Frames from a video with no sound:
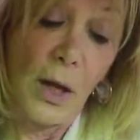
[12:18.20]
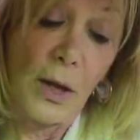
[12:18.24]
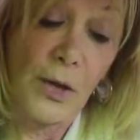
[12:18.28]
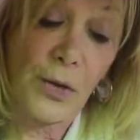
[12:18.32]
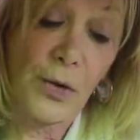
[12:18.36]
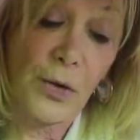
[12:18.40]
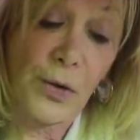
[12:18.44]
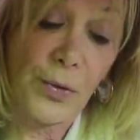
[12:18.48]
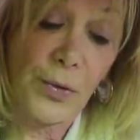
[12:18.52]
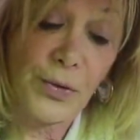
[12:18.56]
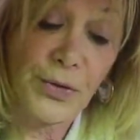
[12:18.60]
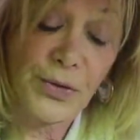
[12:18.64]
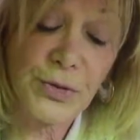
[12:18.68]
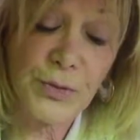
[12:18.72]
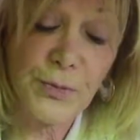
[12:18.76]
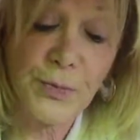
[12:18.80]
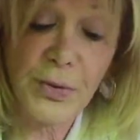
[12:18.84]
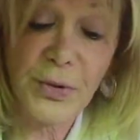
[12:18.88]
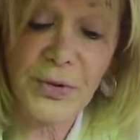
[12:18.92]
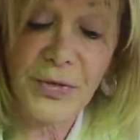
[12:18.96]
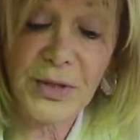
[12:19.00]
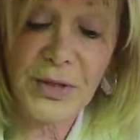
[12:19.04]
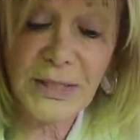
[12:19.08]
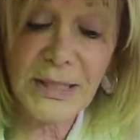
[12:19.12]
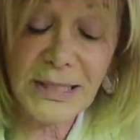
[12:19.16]
you're going to
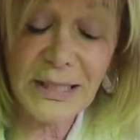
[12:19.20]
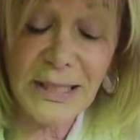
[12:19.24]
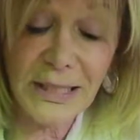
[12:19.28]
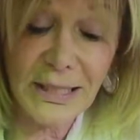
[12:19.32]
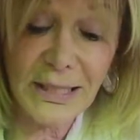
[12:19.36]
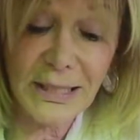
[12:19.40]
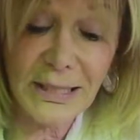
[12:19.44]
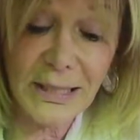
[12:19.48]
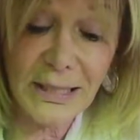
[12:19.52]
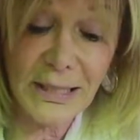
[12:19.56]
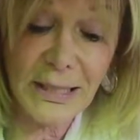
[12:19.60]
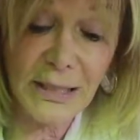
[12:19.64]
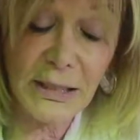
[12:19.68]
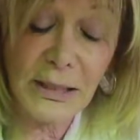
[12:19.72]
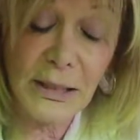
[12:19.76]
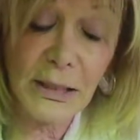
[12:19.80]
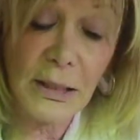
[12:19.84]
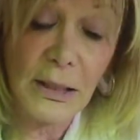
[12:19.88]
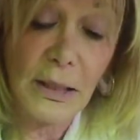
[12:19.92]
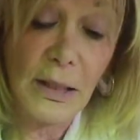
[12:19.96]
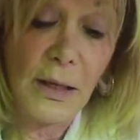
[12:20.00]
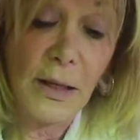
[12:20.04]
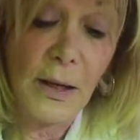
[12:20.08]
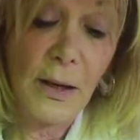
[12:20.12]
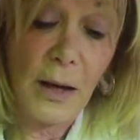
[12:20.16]
put the seeds in,
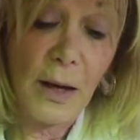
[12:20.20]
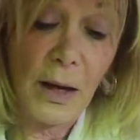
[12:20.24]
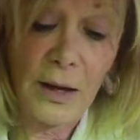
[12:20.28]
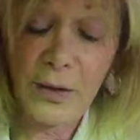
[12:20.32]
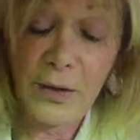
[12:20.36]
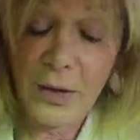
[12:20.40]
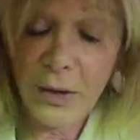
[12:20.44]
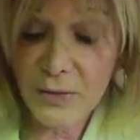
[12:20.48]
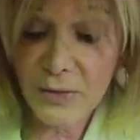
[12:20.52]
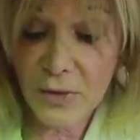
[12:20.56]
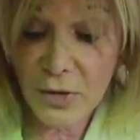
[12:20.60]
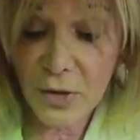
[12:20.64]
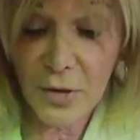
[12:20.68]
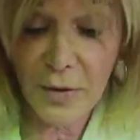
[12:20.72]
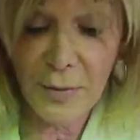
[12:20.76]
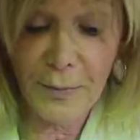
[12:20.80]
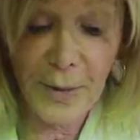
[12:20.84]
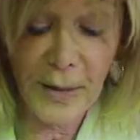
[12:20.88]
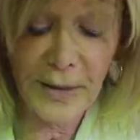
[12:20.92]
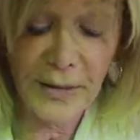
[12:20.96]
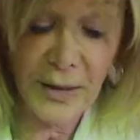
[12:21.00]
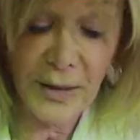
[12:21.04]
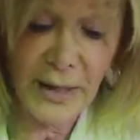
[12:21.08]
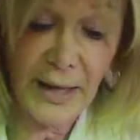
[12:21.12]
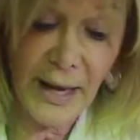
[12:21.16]

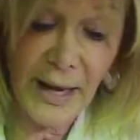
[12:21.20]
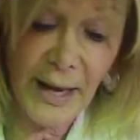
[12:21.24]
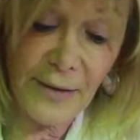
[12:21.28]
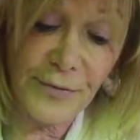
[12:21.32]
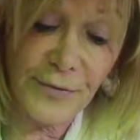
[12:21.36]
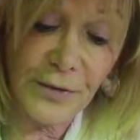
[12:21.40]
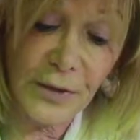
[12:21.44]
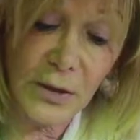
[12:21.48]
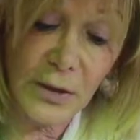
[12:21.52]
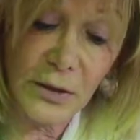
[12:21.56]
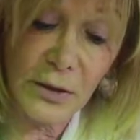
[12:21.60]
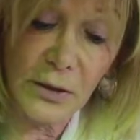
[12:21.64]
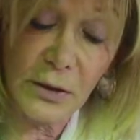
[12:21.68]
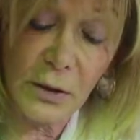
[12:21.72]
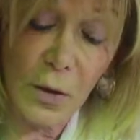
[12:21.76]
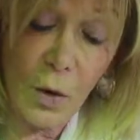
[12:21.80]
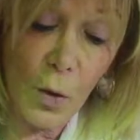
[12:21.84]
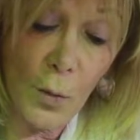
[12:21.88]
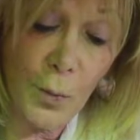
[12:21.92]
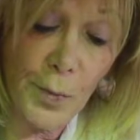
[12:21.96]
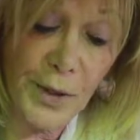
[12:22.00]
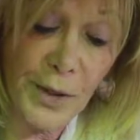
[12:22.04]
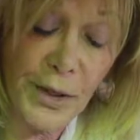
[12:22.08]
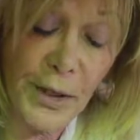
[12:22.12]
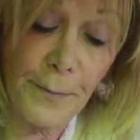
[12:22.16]
make the cavity, a little
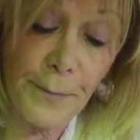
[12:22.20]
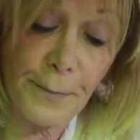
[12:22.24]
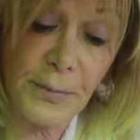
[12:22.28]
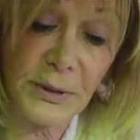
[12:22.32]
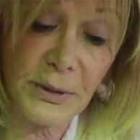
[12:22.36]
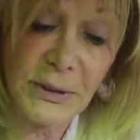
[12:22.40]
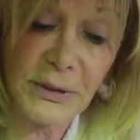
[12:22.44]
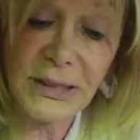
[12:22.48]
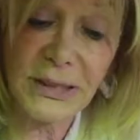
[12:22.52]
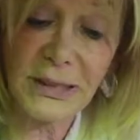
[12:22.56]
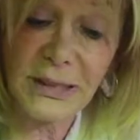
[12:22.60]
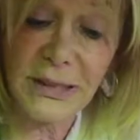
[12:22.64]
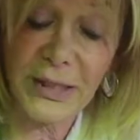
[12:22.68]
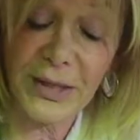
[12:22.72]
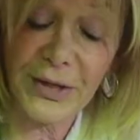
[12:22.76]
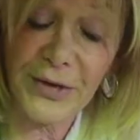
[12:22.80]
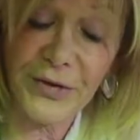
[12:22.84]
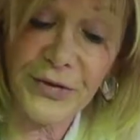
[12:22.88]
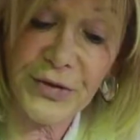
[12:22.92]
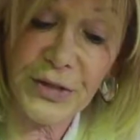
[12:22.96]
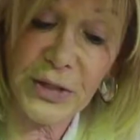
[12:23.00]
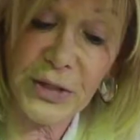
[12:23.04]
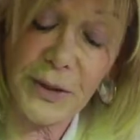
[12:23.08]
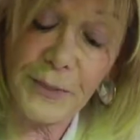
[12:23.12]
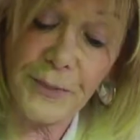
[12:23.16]
opening, put the
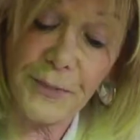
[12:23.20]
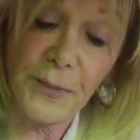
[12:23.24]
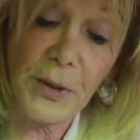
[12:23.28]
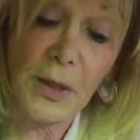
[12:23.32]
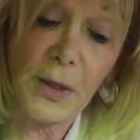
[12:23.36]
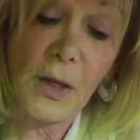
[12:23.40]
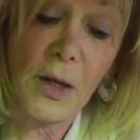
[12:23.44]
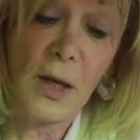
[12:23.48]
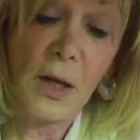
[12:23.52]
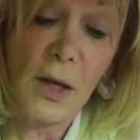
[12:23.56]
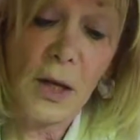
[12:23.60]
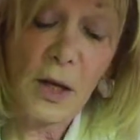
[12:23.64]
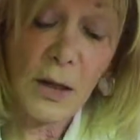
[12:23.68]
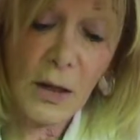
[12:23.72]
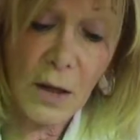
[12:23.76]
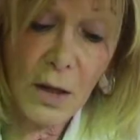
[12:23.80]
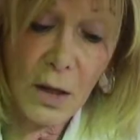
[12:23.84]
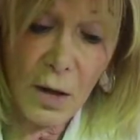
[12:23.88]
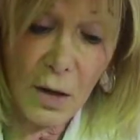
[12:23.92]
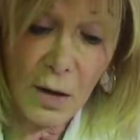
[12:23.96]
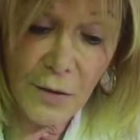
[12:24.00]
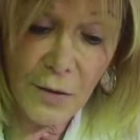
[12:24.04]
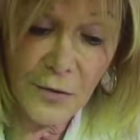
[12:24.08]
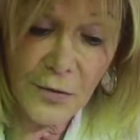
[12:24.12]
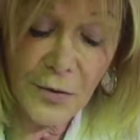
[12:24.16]
seeds in,
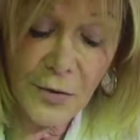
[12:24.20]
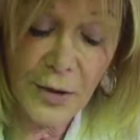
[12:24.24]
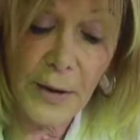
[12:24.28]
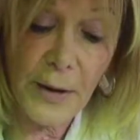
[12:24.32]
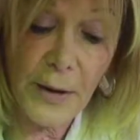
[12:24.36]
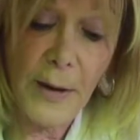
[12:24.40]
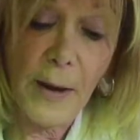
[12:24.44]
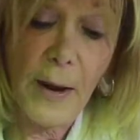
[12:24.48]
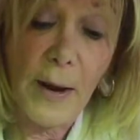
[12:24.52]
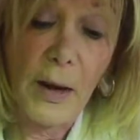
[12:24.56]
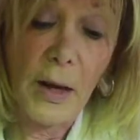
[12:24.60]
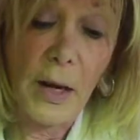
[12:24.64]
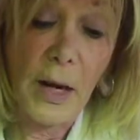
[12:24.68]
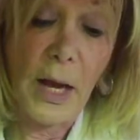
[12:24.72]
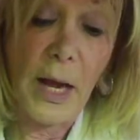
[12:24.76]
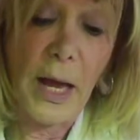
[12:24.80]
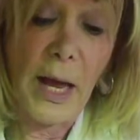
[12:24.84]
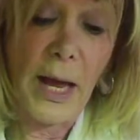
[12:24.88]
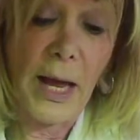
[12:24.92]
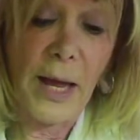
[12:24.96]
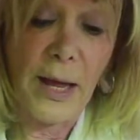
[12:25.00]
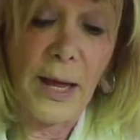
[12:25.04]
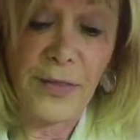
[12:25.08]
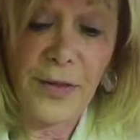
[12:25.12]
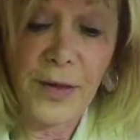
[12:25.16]
cover it,
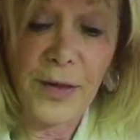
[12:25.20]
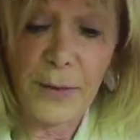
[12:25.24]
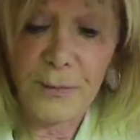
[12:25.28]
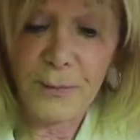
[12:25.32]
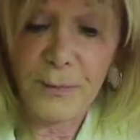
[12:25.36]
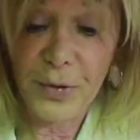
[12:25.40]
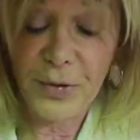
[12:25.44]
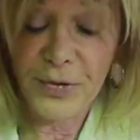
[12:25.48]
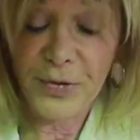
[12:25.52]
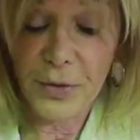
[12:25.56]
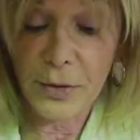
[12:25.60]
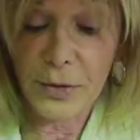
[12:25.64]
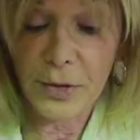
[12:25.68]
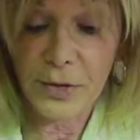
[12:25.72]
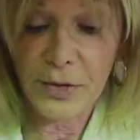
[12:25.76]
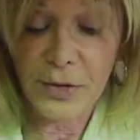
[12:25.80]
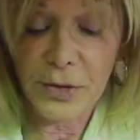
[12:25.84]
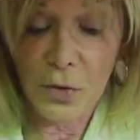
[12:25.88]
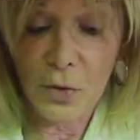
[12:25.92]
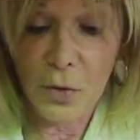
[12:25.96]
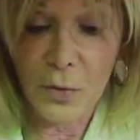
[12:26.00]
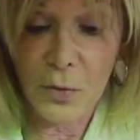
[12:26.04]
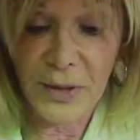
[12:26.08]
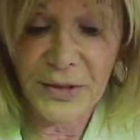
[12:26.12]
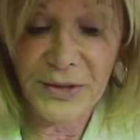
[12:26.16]
and then put the
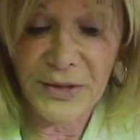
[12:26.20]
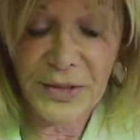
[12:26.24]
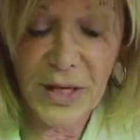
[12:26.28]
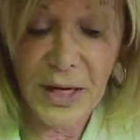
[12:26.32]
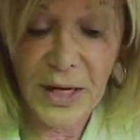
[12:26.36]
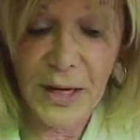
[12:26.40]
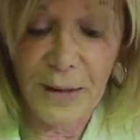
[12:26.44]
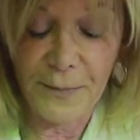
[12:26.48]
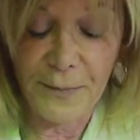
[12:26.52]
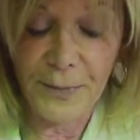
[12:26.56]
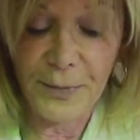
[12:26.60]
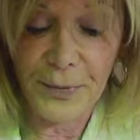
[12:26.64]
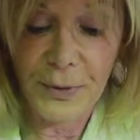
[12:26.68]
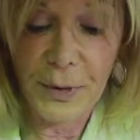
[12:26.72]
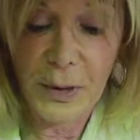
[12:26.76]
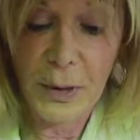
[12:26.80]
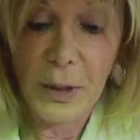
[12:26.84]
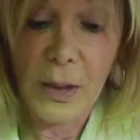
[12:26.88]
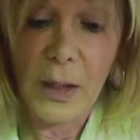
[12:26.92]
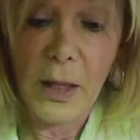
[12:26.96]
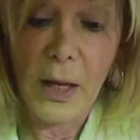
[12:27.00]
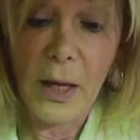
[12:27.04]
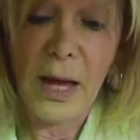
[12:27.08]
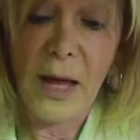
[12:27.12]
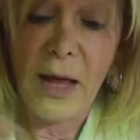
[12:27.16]
dome on top.
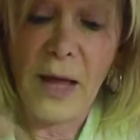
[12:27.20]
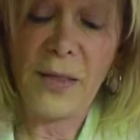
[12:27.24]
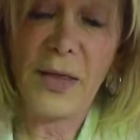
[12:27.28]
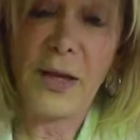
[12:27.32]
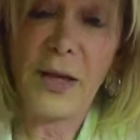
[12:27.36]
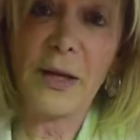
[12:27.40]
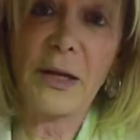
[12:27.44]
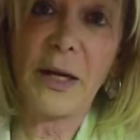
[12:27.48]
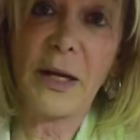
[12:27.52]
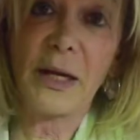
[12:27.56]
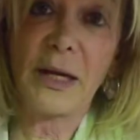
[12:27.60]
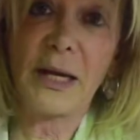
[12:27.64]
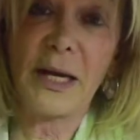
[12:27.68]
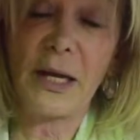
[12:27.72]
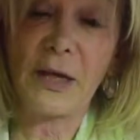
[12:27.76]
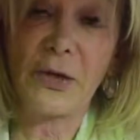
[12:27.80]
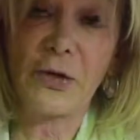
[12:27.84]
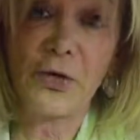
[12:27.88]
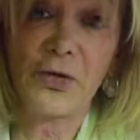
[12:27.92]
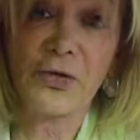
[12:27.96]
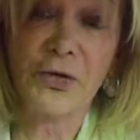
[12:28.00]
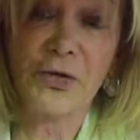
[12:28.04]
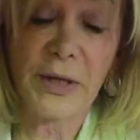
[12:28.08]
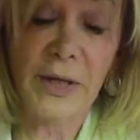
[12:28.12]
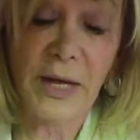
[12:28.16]
And then again,
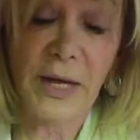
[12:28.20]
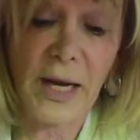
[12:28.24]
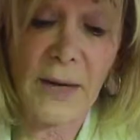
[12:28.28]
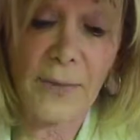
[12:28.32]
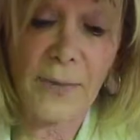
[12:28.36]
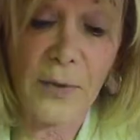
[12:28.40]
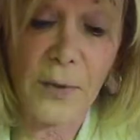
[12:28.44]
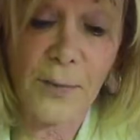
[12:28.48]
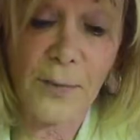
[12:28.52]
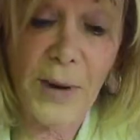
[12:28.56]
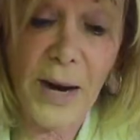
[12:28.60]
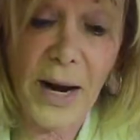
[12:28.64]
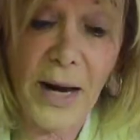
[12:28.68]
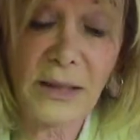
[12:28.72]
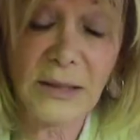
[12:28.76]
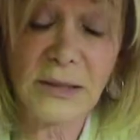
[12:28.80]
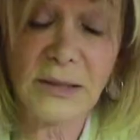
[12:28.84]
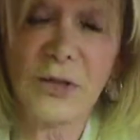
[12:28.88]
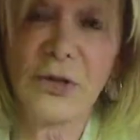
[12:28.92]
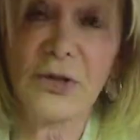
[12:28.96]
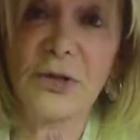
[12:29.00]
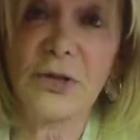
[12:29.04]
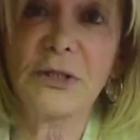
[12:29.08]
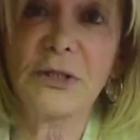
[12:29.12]
use a cable box.